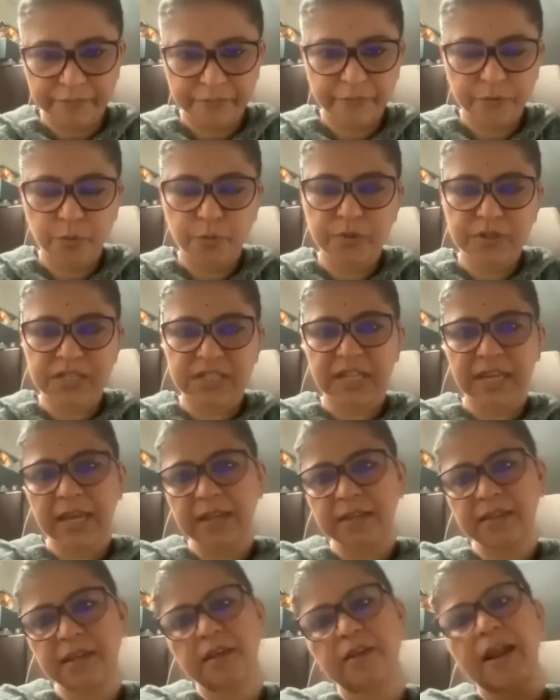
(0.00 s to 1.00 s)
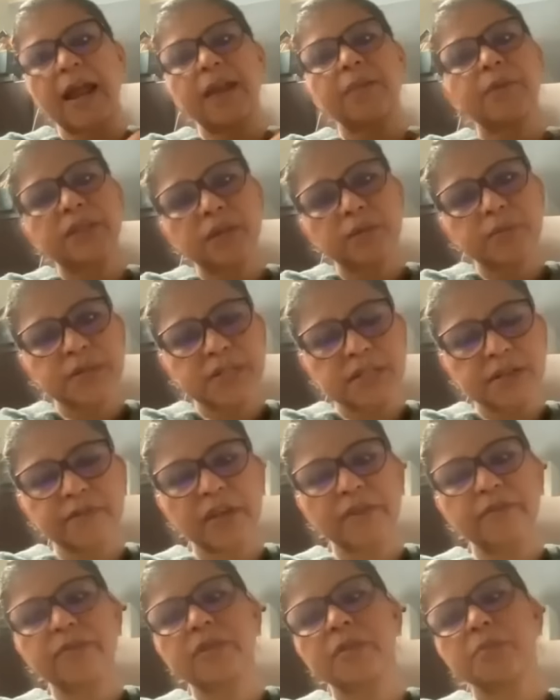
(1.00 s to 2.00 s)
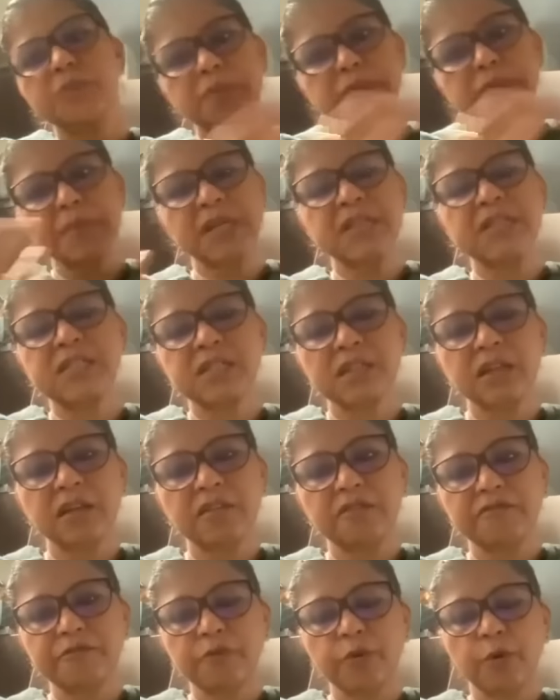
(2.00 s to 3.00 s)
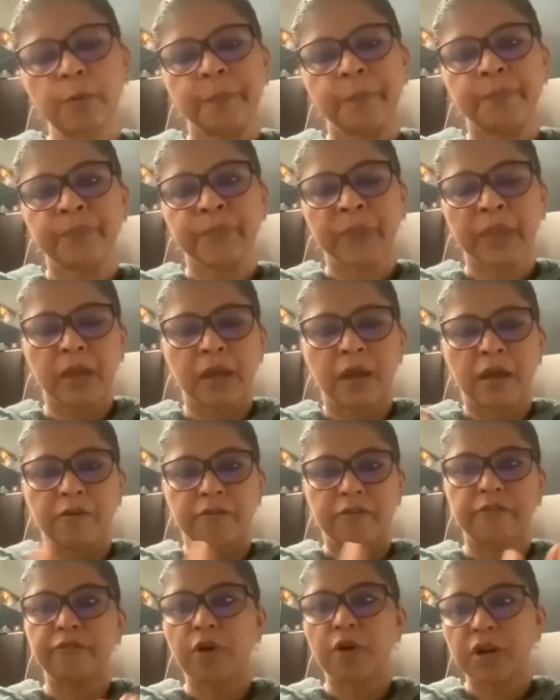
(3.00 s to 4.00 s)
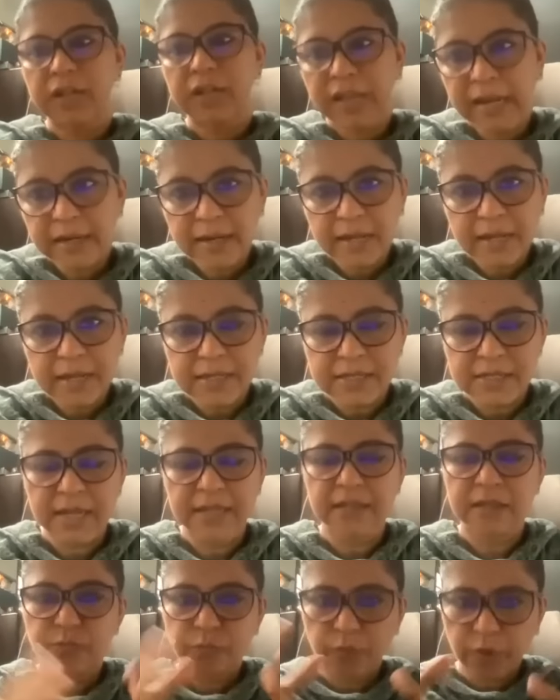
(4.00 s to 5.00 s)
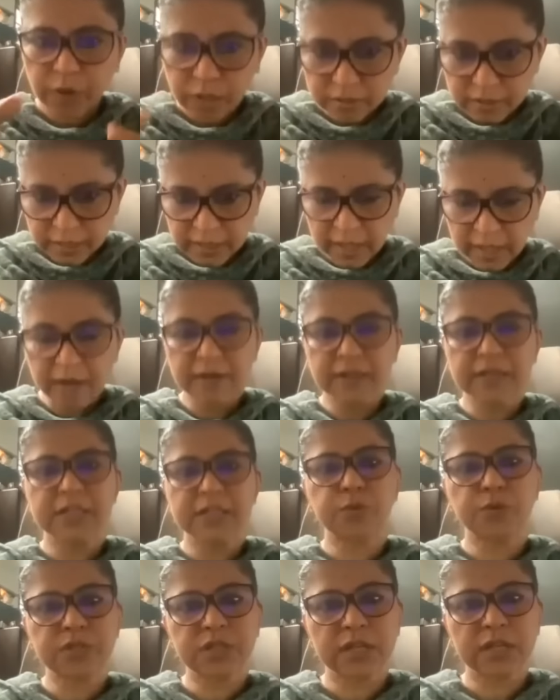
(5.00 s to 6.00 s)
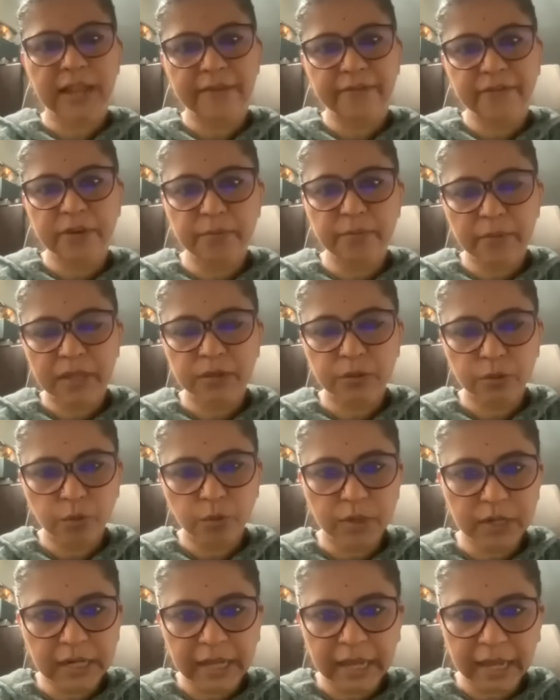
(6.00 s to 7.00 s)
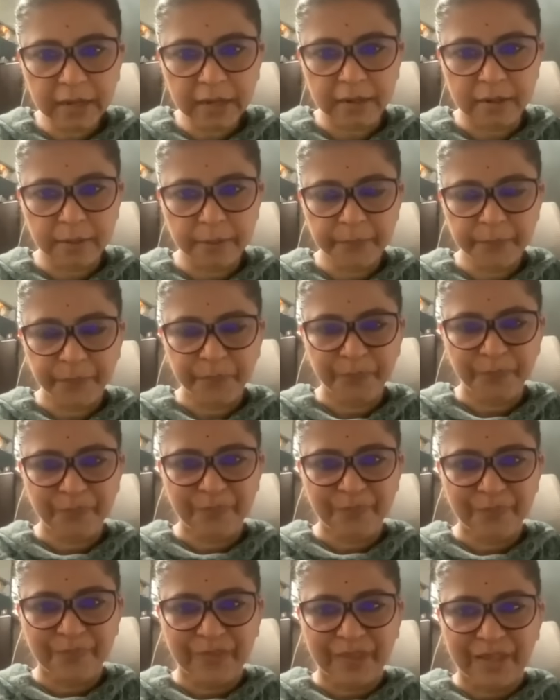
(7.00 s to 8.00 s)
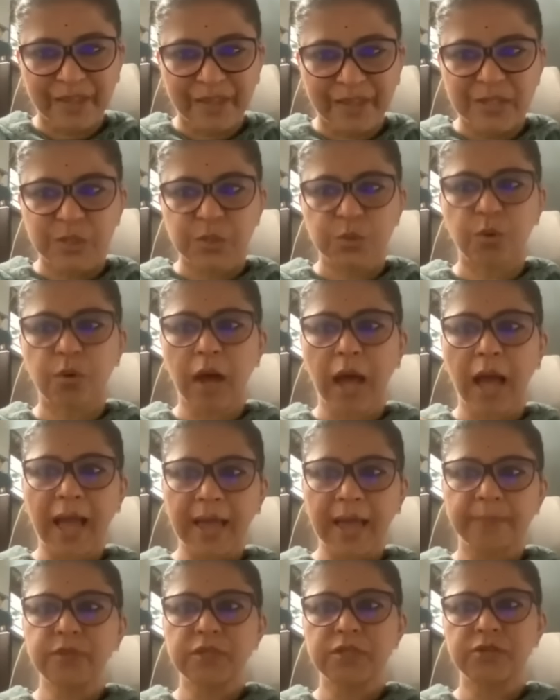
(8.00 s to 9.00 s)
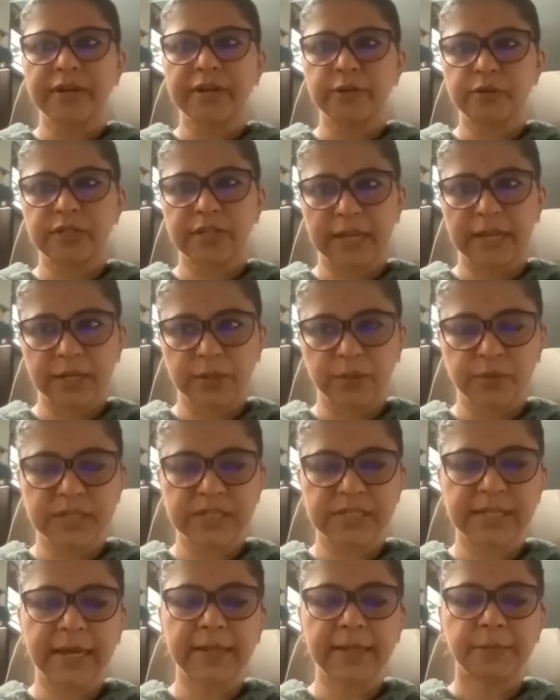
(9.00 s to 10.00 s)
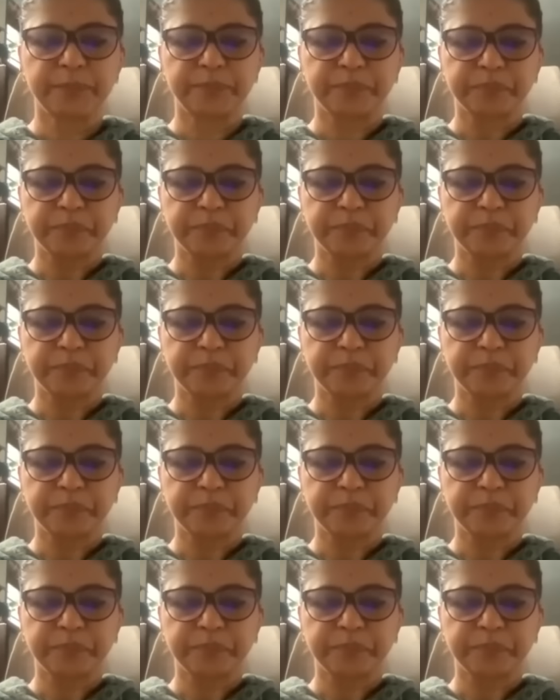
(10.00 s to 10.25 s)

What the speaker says: fruits there. The grandmother must have given them some basic info for 40 days. And the youngest was an 11-month-old kid. So I'm just trying to tell you is that